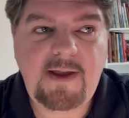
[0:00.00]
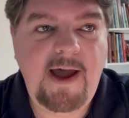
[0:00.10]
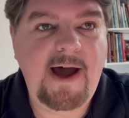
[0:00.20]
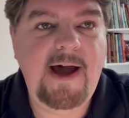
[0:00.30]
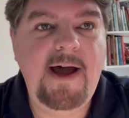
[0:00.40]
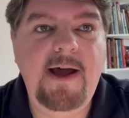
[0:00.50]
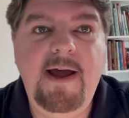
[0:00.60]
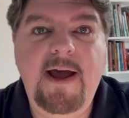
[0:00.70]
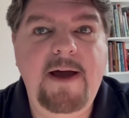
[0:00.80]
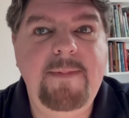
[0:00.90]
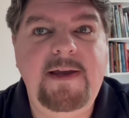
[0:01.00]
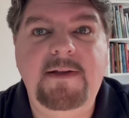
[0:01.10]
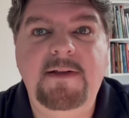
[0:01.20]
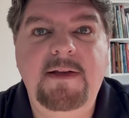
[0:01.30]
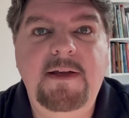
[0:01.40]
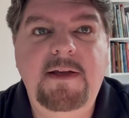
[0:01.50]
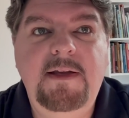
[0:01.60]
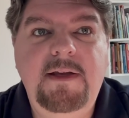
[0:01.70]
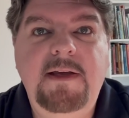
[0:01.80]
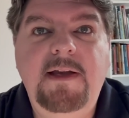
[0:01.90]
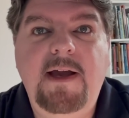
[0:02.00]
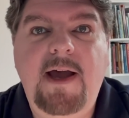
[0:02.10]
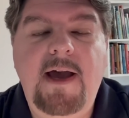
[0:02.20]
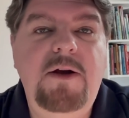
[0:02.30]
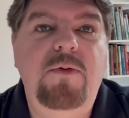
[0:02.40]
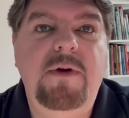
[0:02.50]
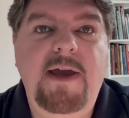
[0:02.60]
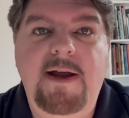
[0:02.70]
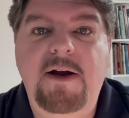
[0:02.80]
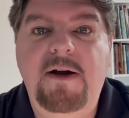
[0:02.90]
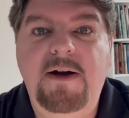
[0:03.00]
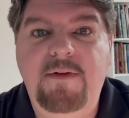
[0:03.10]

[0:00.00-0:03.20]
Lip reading: I mean, I don't care